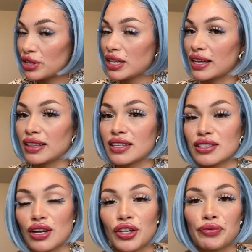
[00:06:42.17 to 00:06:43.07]
like this
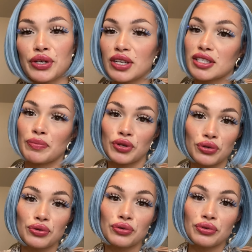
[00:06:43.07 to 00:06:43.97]
color because
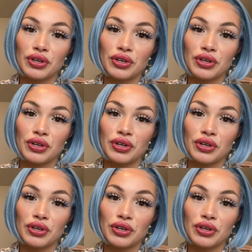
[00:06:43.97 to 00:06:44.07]
blue